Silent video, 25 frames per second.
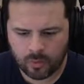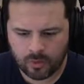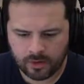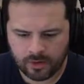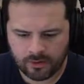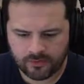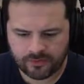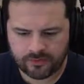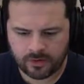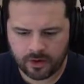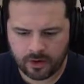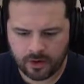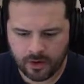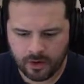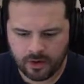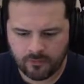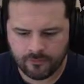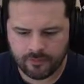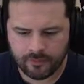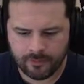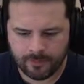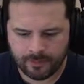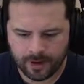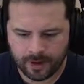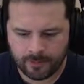We're going to start
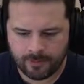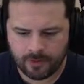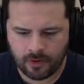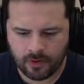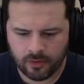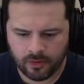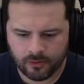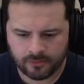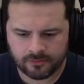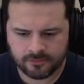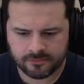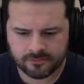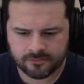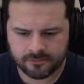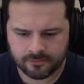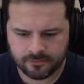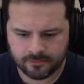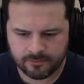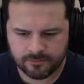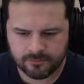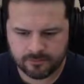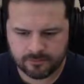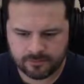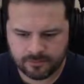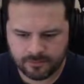over with our pose
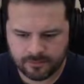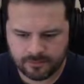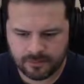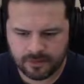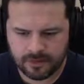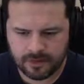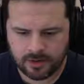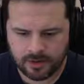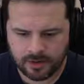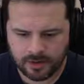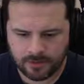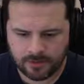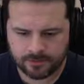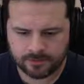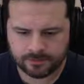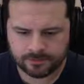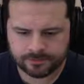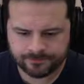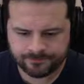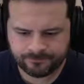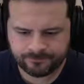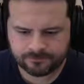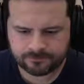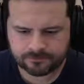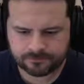here.
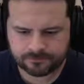